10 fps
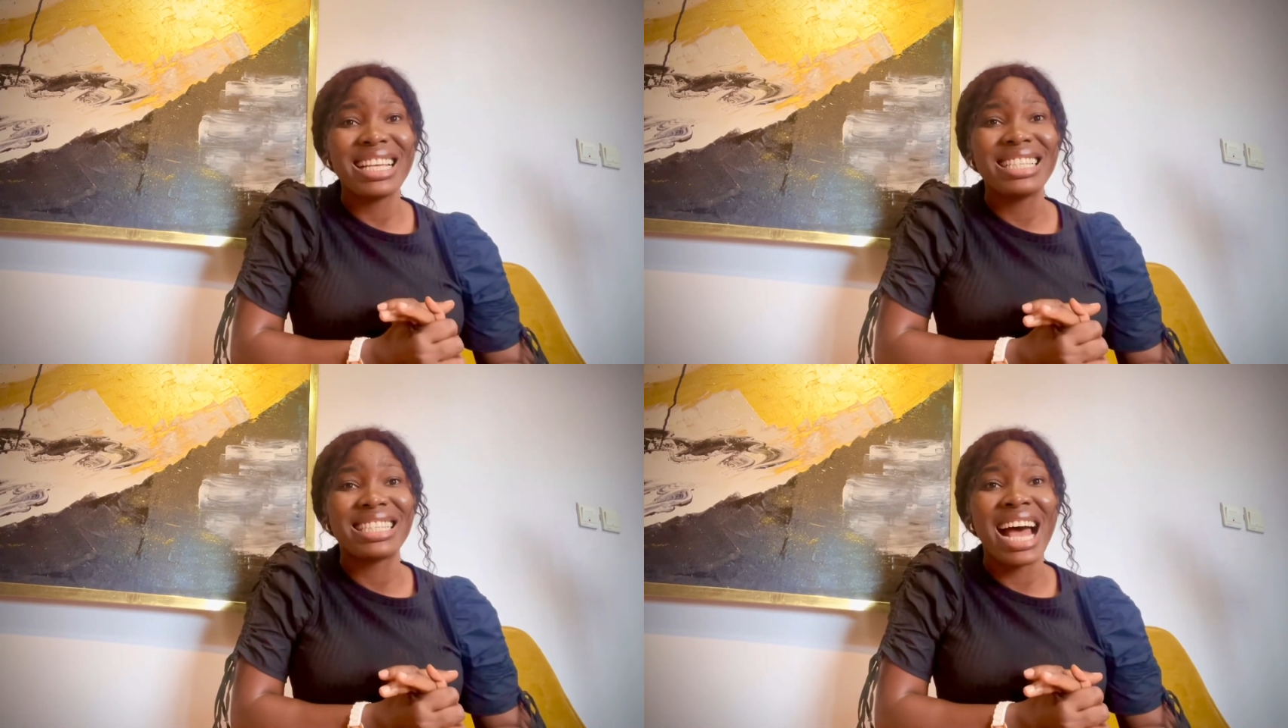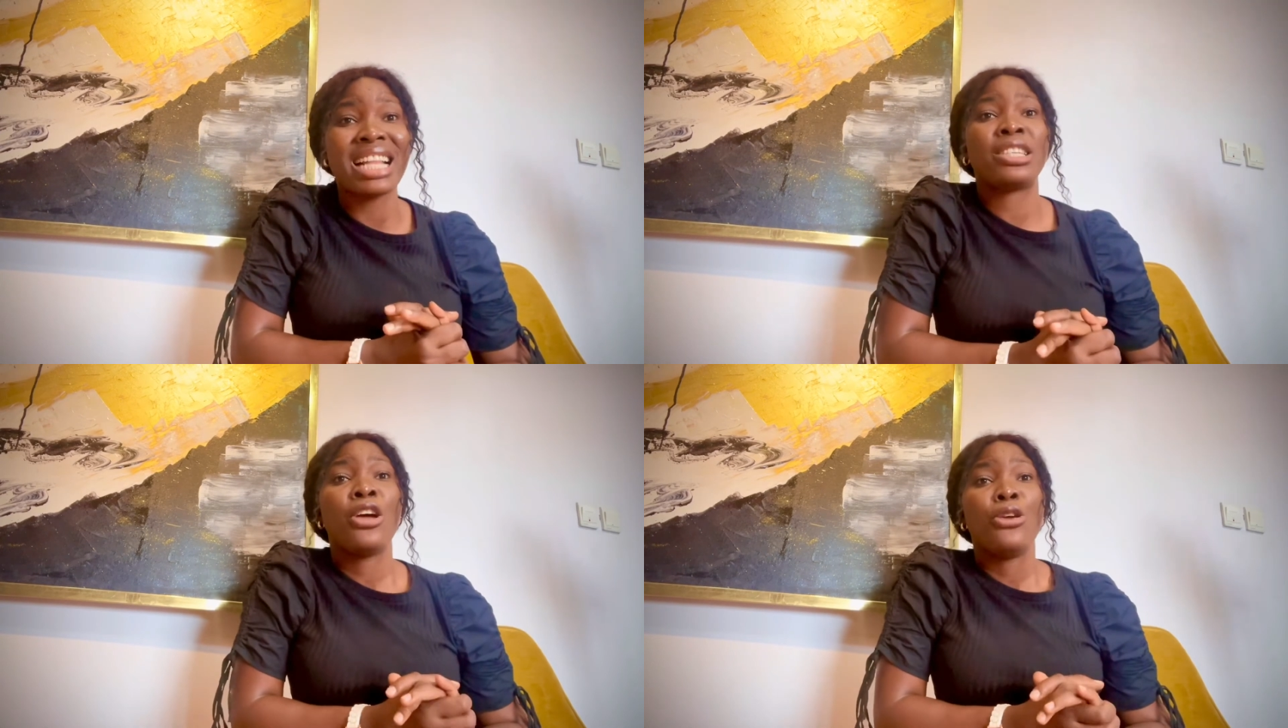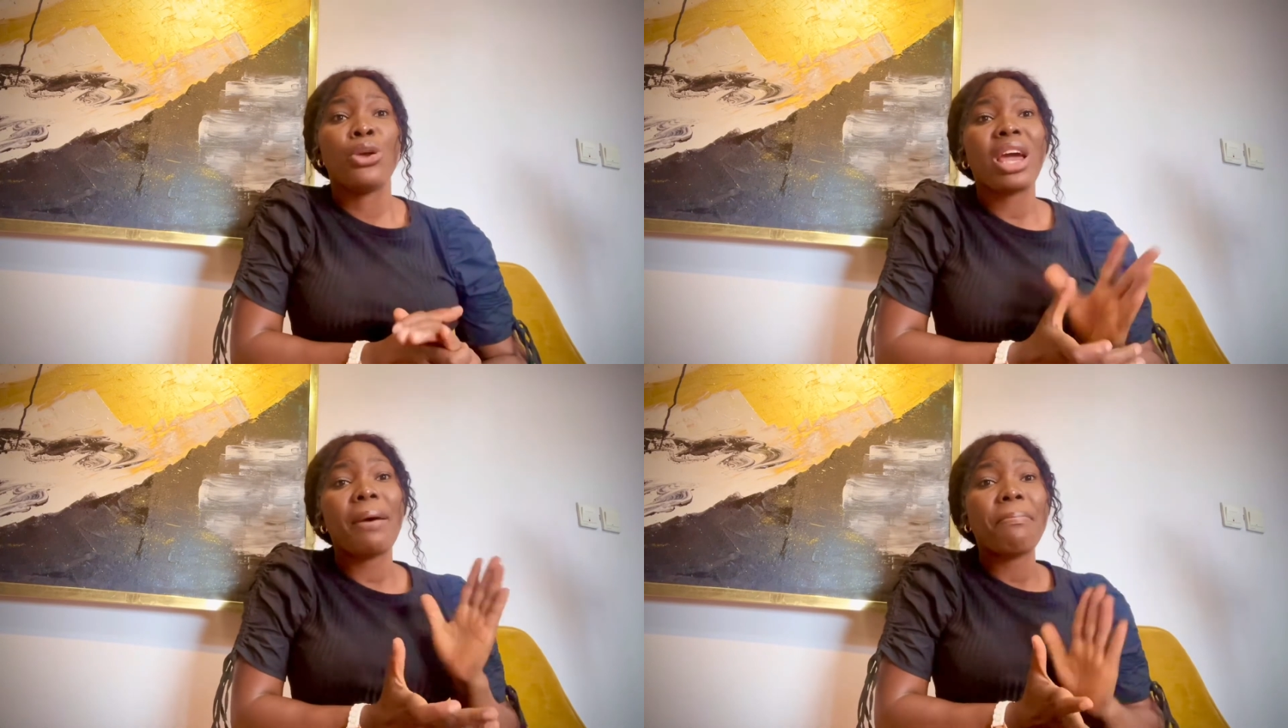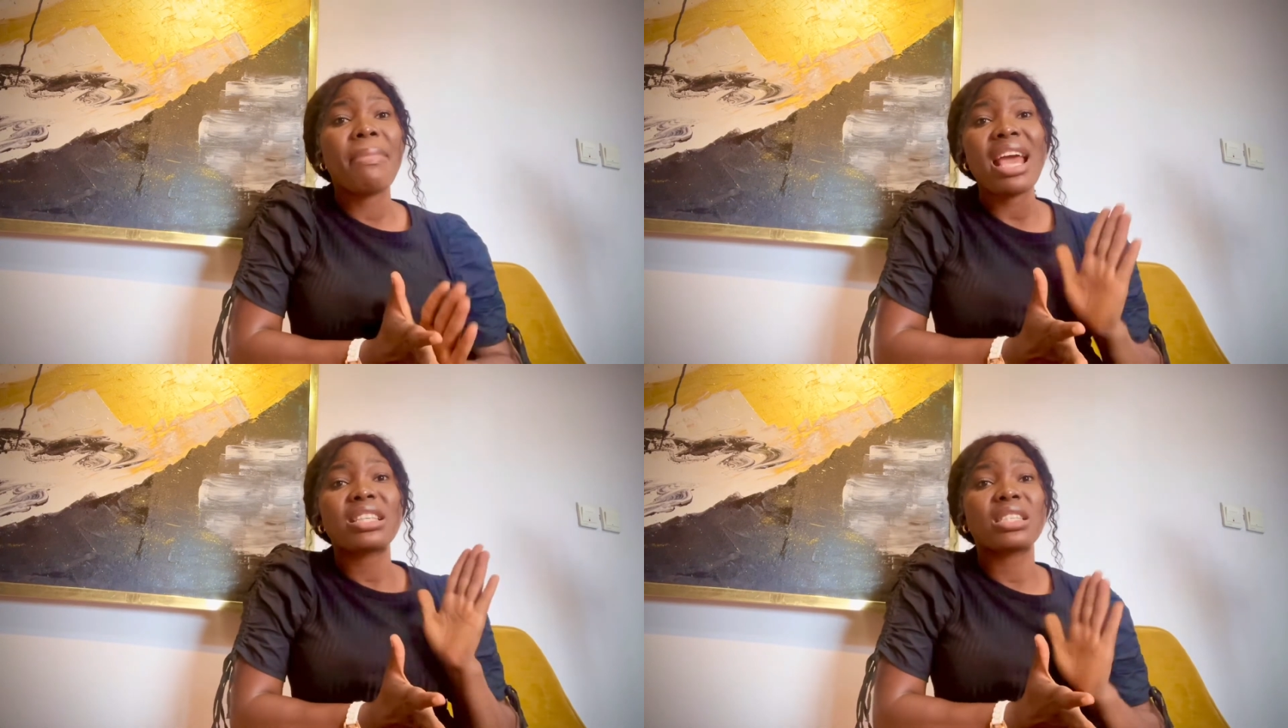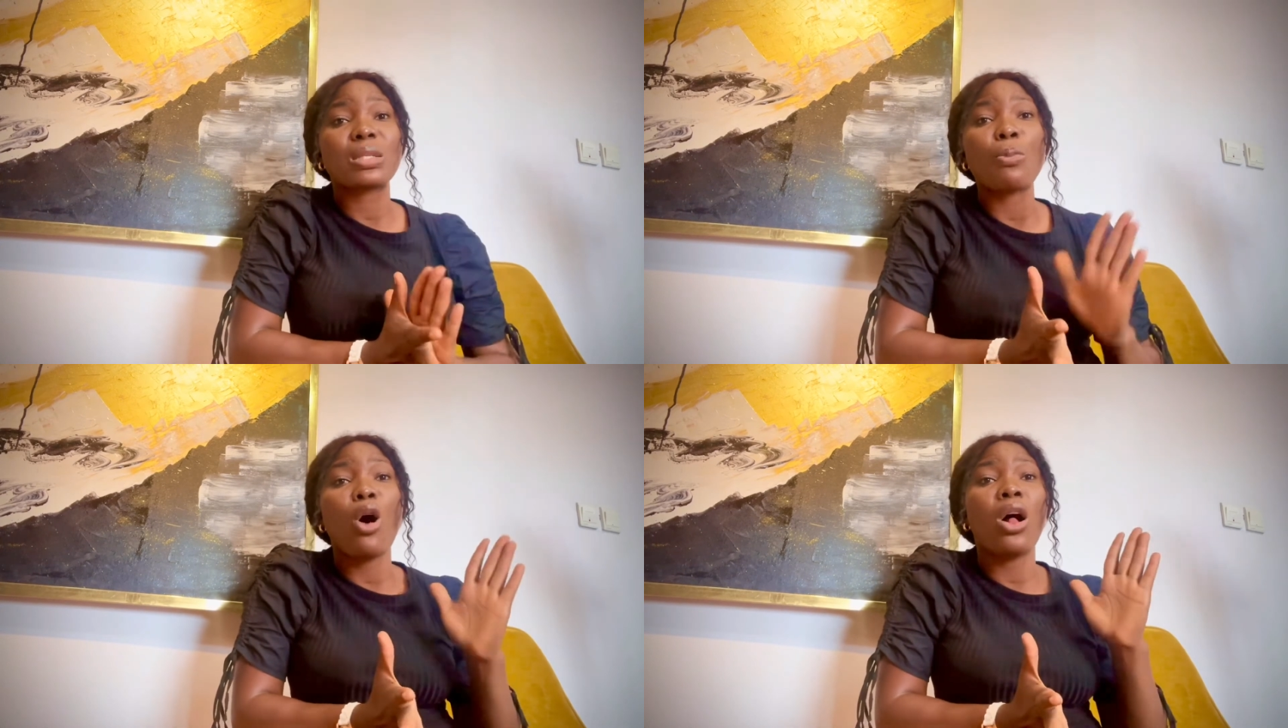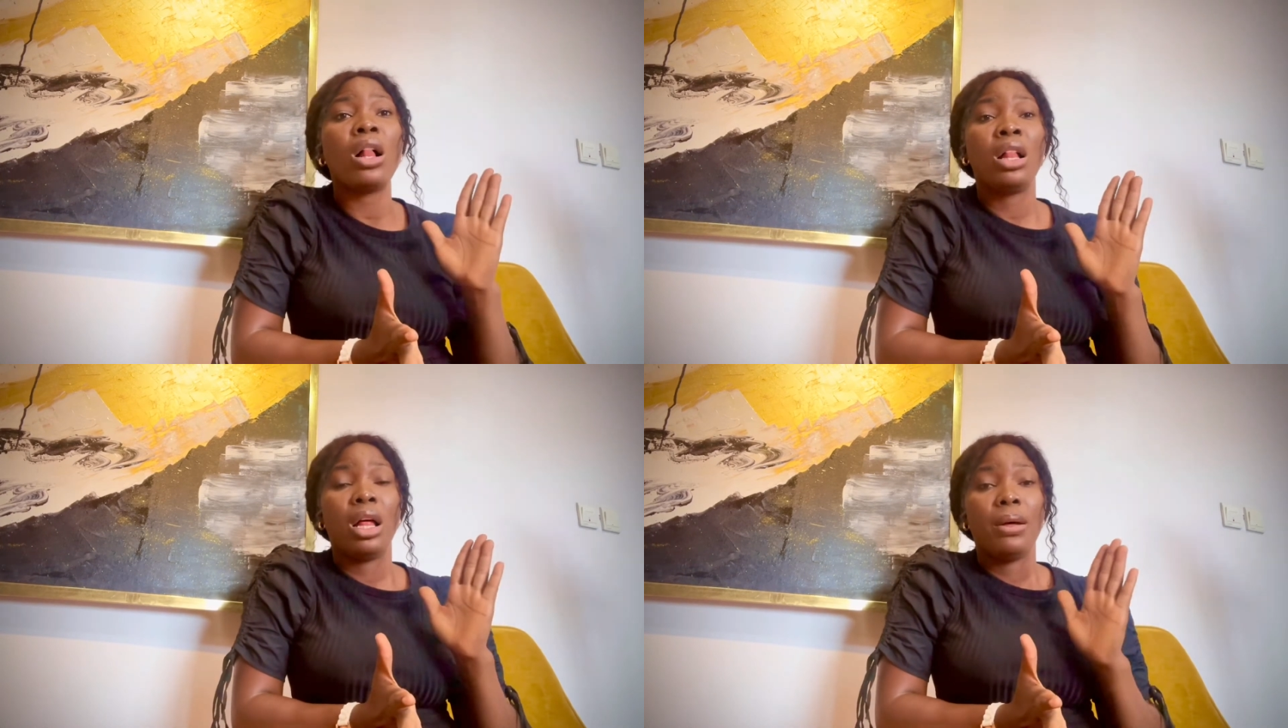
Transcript: is that you can make small